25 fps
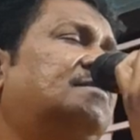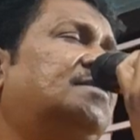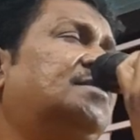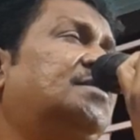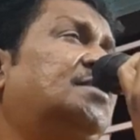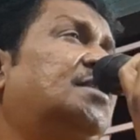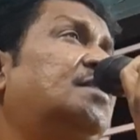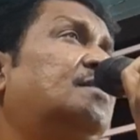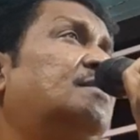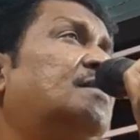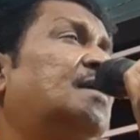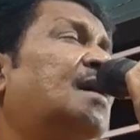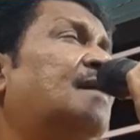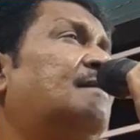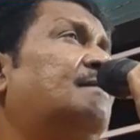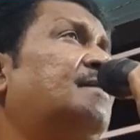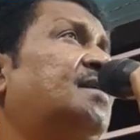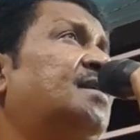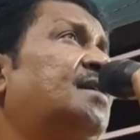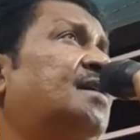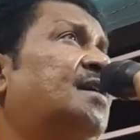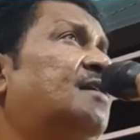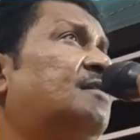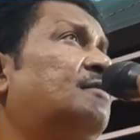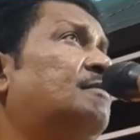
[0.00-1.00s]
did you have
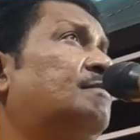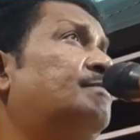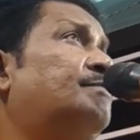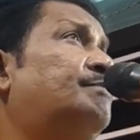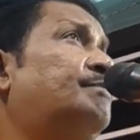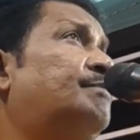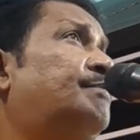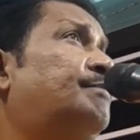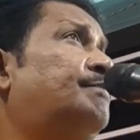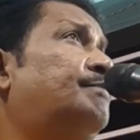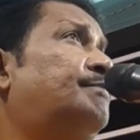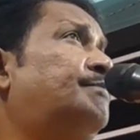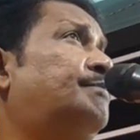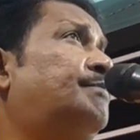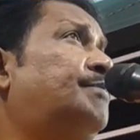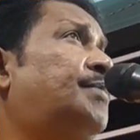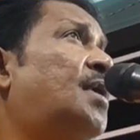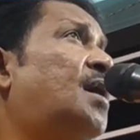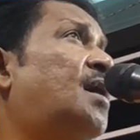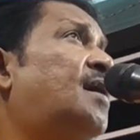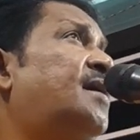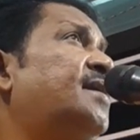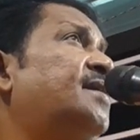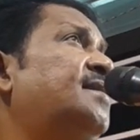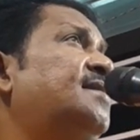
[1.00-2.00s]
any kind of
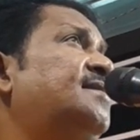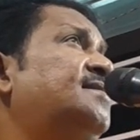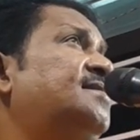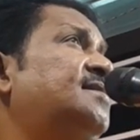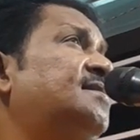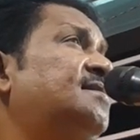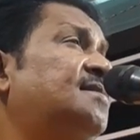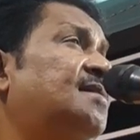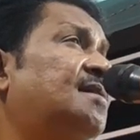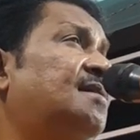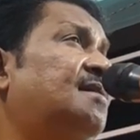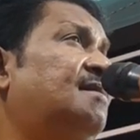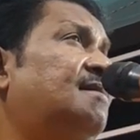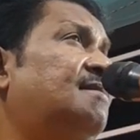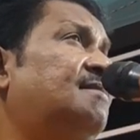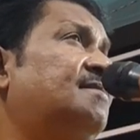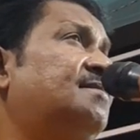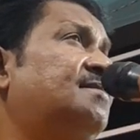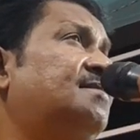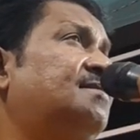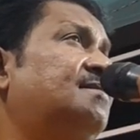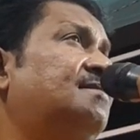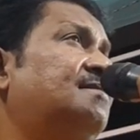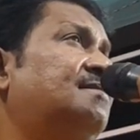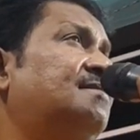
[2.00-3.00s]
parties in the
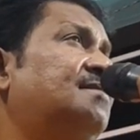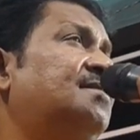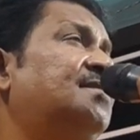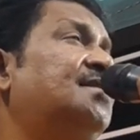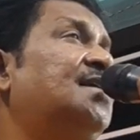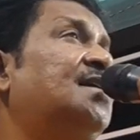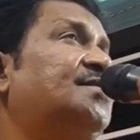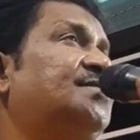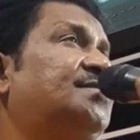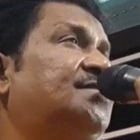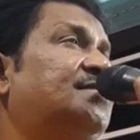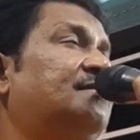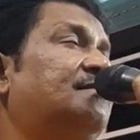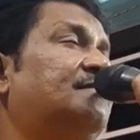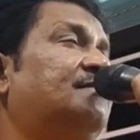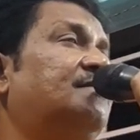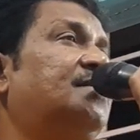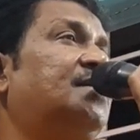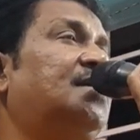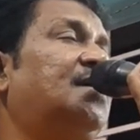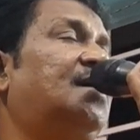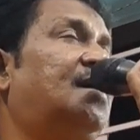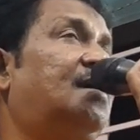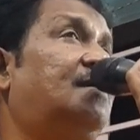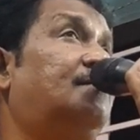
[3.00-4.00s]
house? Yes, sir,
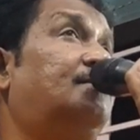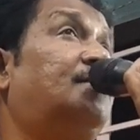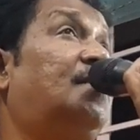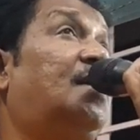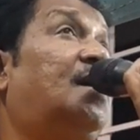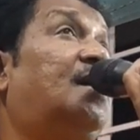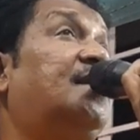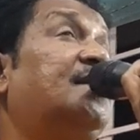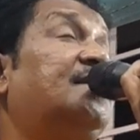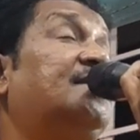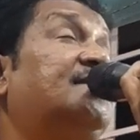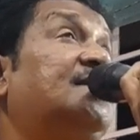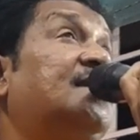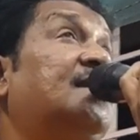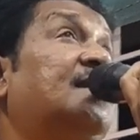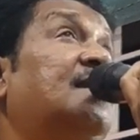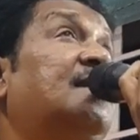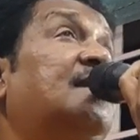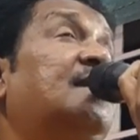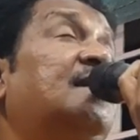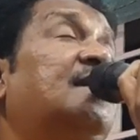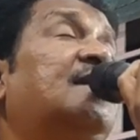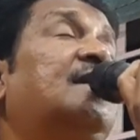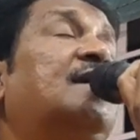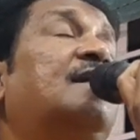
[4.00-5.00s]
we had parties.
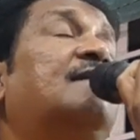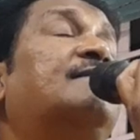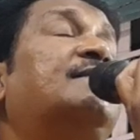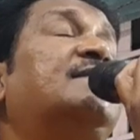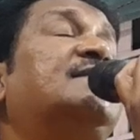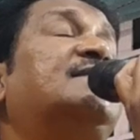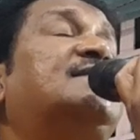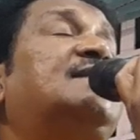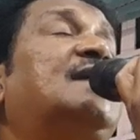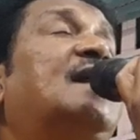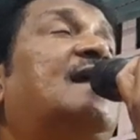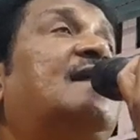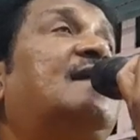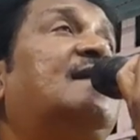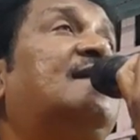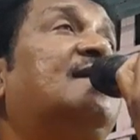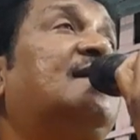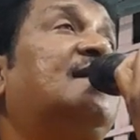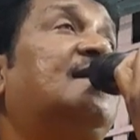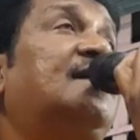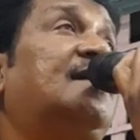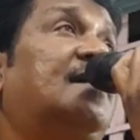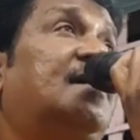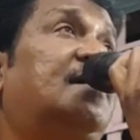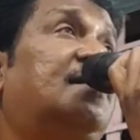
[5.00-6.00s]
Every
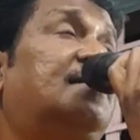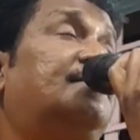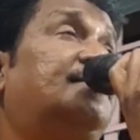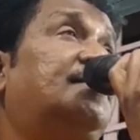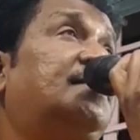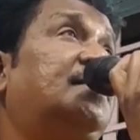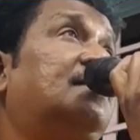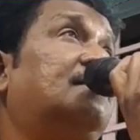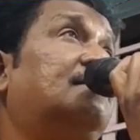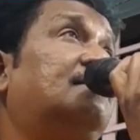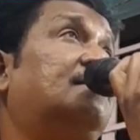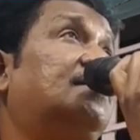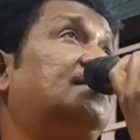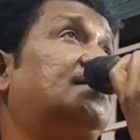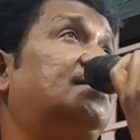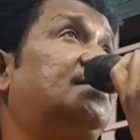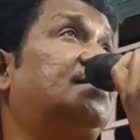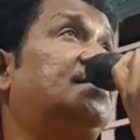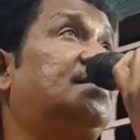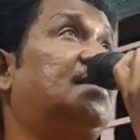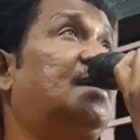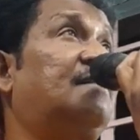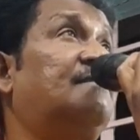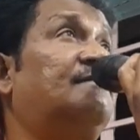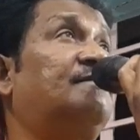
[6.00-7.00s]
Saturday, 8 p.m. was the
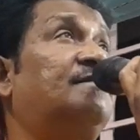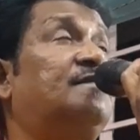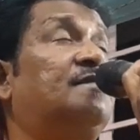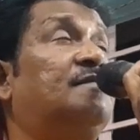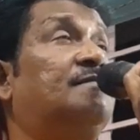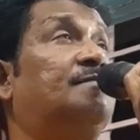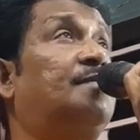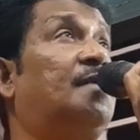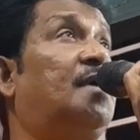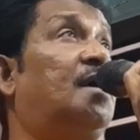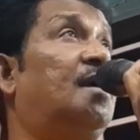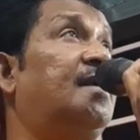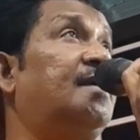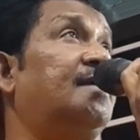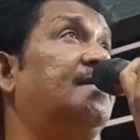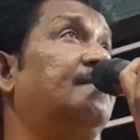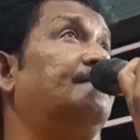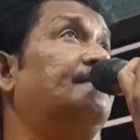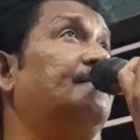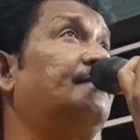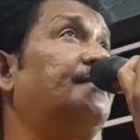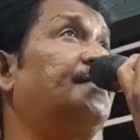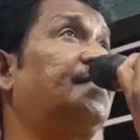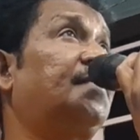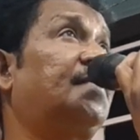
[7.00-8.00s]
time for the
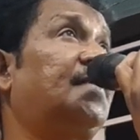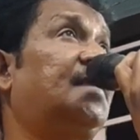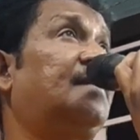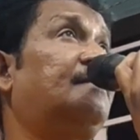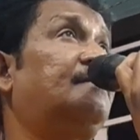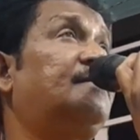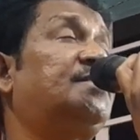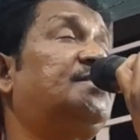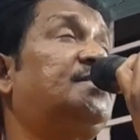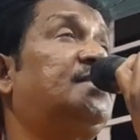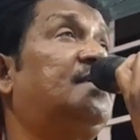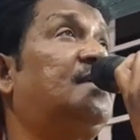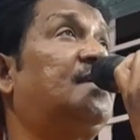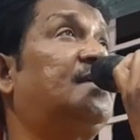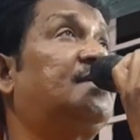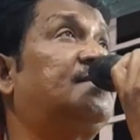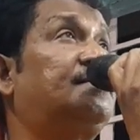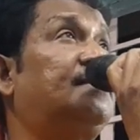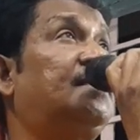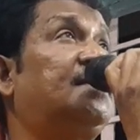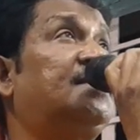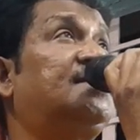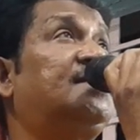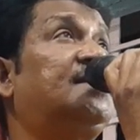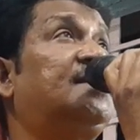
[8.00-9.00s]
party. Mr.
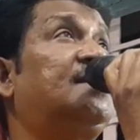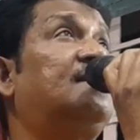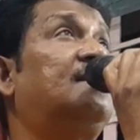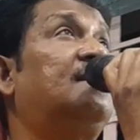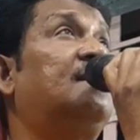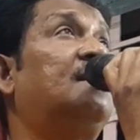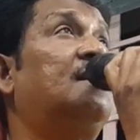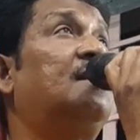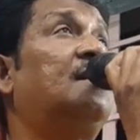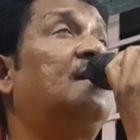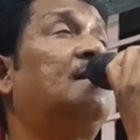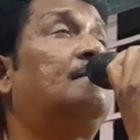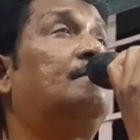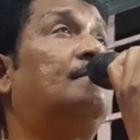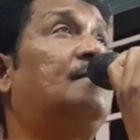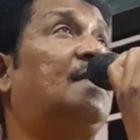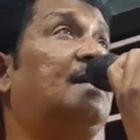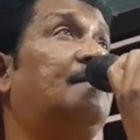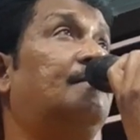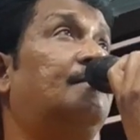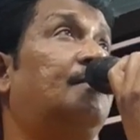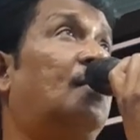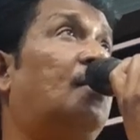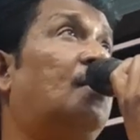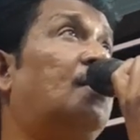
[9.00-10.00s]
XYZ,
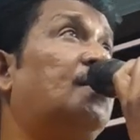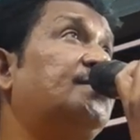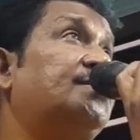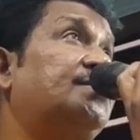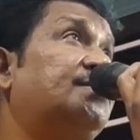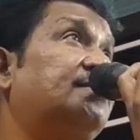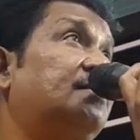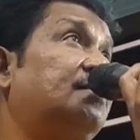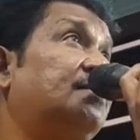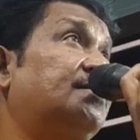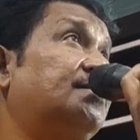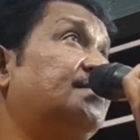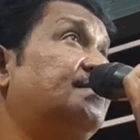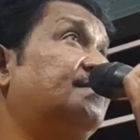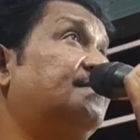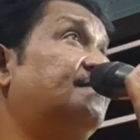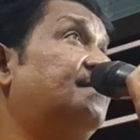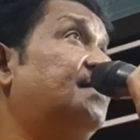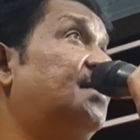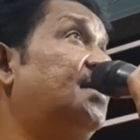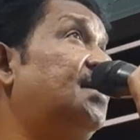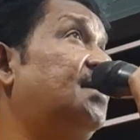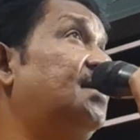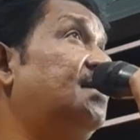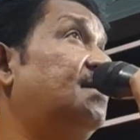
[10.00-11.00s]
my boss, was a
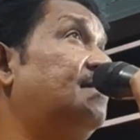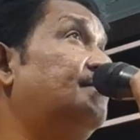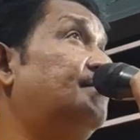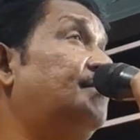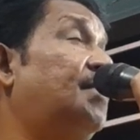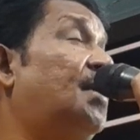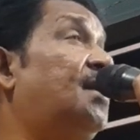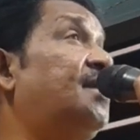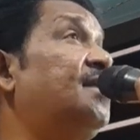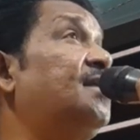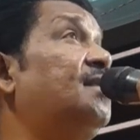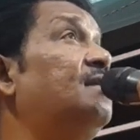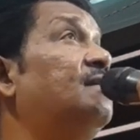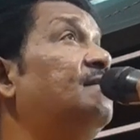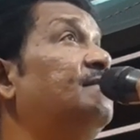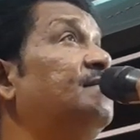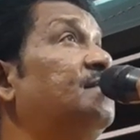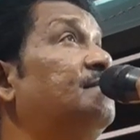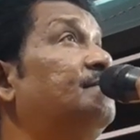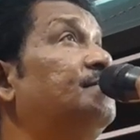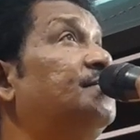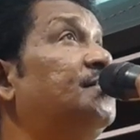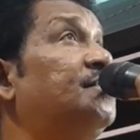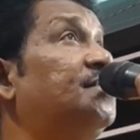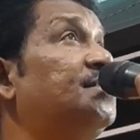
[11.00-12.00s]
very
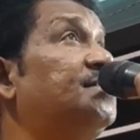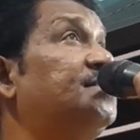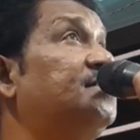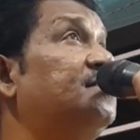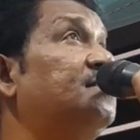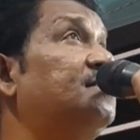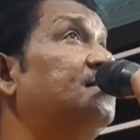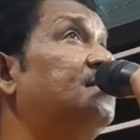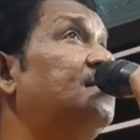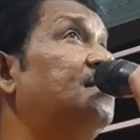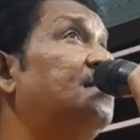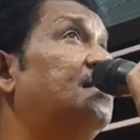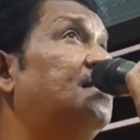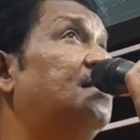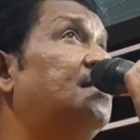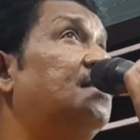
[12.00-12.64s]
party-loving person,